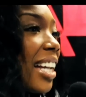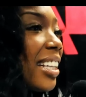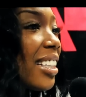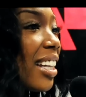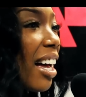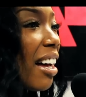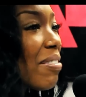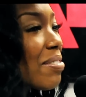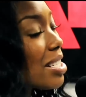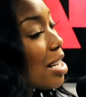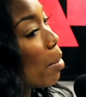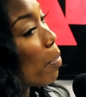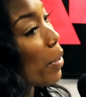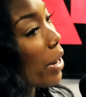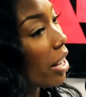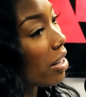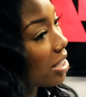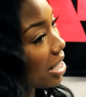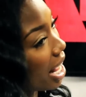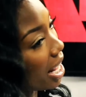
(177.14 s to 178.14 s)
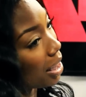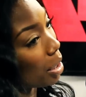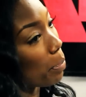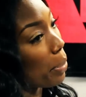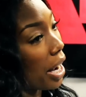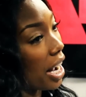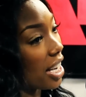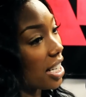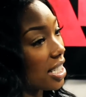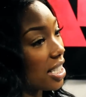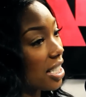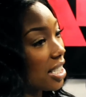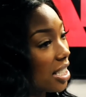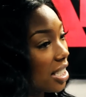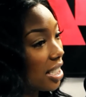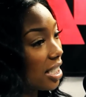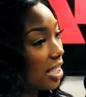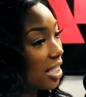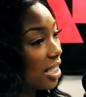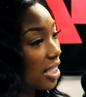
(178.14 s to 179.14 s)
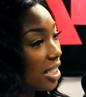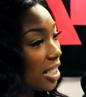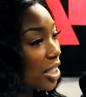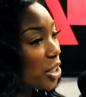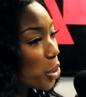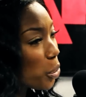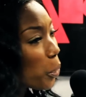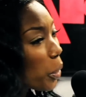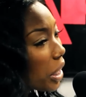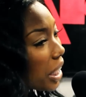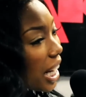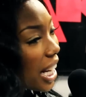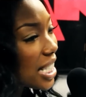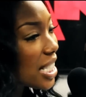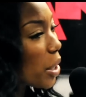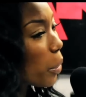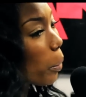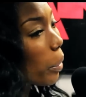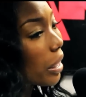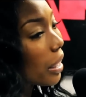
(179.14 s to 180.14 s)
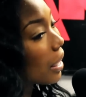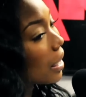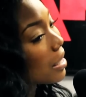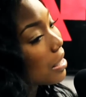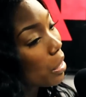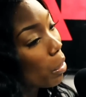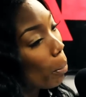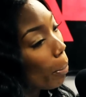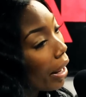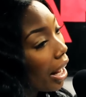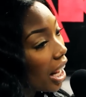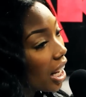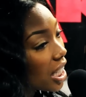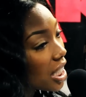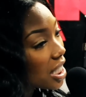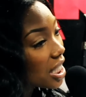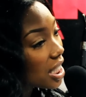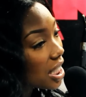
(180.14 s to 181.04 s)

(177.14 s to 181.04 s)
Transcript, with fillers: I love stepping outside the box. I see. Because you realize there really is no box.